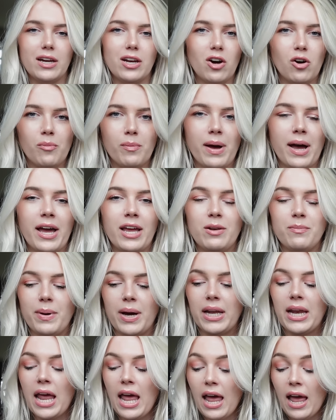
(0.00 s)
I don't mind,
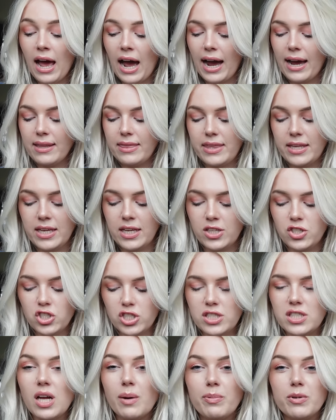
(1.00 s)
but I think
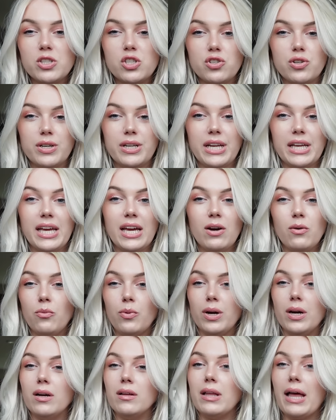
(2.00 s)
just double stranding it
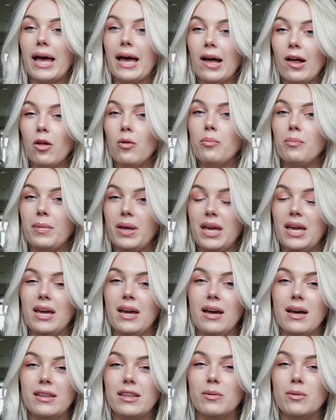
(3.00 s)
will help me.